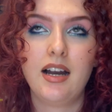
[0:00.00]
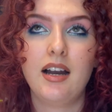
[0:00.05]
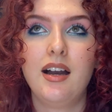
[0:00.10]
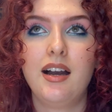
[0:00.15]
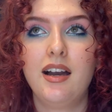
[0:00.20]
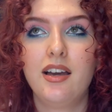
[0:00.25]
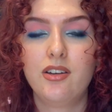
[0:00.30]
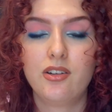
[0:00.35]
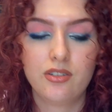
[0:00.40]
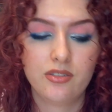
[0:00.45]

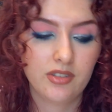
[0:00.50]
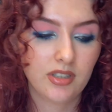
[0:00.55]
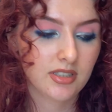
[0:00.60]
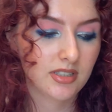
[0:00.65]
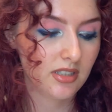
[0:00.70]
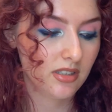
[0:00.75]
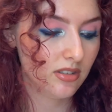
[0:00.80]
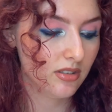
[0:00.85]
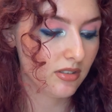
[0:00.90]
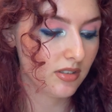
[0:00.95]
I
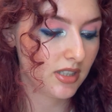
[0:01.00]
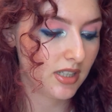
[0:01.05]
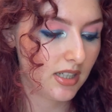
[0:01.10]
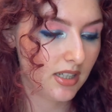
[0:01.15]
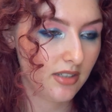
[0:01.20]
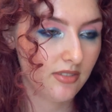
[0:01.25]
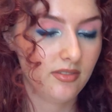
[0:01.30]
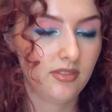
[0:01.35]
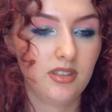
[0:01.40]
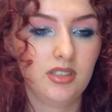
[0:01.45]
obviously don't
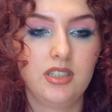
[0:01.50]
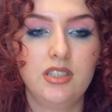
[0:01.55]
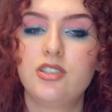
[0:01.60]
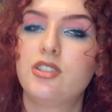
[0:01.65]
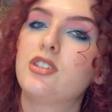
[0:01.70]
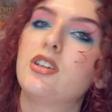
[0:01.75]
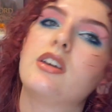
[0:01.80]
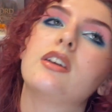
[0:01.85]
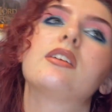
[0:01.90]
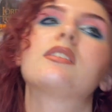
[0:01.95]
have these
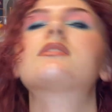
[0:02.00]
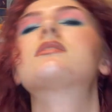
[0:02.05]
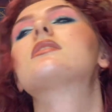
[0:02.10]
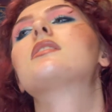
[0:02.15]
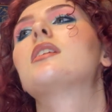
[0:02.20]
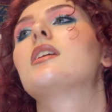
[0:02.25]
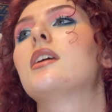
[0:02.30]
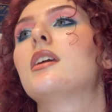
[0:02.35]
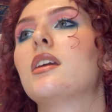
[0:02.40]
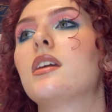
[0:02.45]
shades
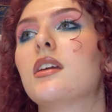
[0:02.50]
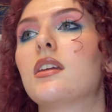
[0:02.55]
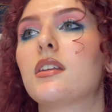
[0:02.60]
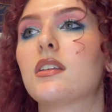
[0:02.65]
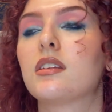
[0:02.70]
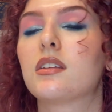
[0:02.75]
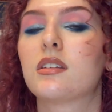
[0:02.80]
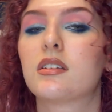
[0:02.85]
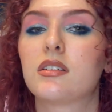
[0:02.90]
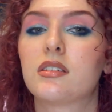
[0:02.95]

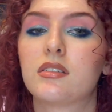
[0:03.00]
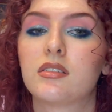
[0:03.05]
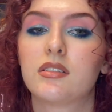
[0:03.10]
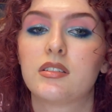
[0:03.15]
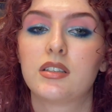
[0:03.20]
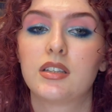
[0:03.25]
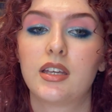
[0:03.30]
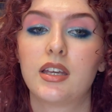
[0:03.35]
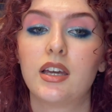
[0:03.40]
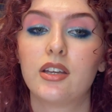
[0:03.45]
in,
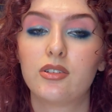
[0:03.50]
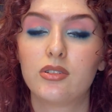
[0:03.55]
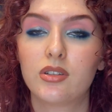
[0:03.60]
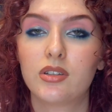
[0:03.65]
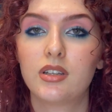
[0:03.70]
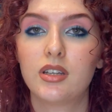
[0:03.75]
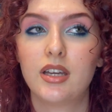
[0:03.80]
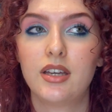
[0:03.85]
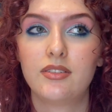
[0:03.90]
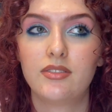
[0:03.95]
like I
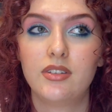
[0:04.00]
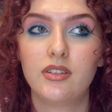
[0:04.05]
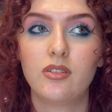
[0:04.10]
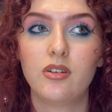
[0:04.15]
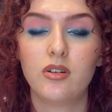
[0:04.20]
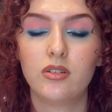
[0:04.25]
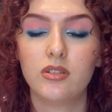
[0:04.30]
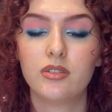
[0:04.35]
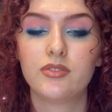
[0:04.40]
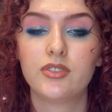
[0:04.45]
don't have
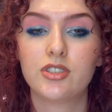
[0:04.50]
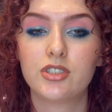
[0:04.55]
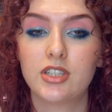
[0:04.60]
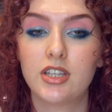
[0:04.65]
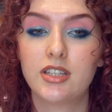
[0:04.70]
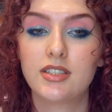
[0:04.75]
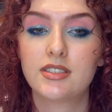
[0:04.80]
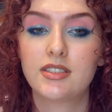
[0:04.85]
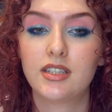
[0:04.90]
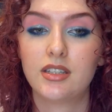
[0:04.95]
all of the
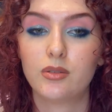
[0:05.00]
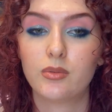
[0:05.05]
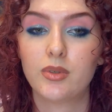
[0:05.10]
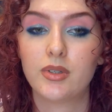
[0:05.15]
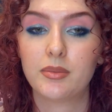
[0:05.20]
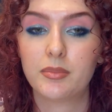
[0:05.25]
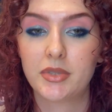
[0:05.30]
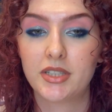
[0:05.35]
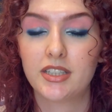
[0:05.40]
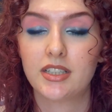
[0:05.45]
shades in
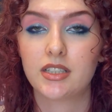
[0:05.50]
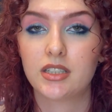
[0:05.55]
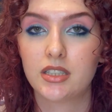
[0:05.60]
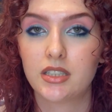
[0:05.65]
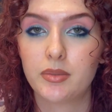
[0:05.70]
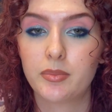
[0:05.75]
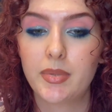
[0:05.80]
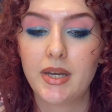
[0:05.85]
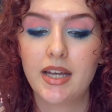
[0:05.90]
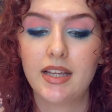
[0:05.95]
one
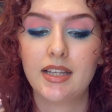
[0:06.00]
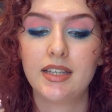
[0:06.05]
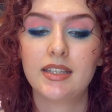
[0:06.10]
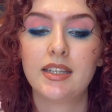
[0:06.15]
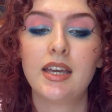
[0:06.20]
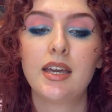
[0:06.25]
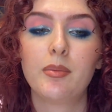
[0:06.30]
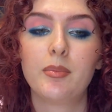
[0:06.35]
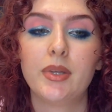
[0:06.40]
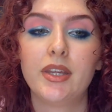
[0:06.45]
particular palette,
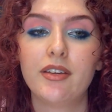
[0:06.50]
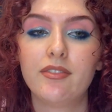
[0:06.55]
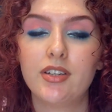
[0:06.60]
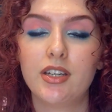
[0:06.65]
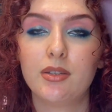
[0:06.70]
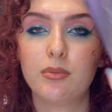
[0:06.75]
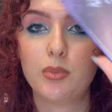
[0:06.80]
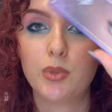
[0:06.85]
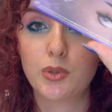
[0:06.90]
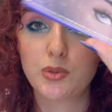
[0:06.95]
but I've
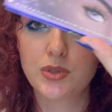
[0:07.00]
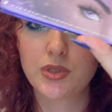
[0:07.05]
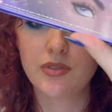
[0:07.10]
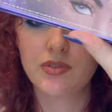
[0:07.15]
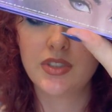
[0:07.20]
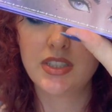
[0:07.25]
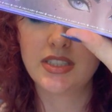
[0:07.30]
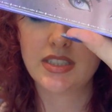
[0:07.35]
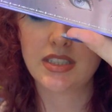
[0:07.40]
had most of these